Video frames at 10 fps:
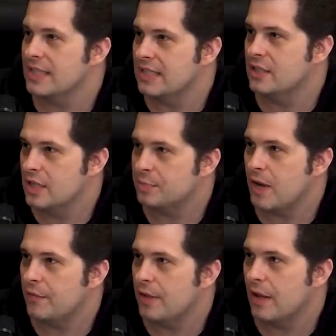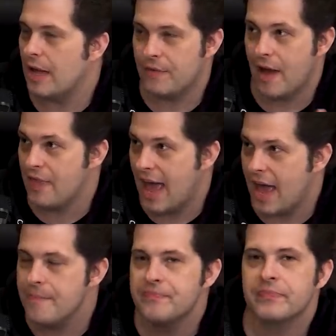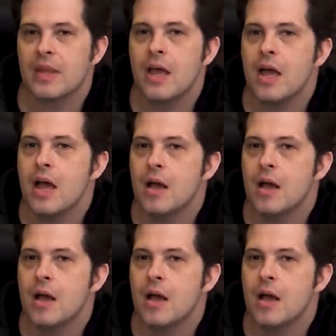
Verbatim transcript: the, the, the Springfield. I found that. Yeah.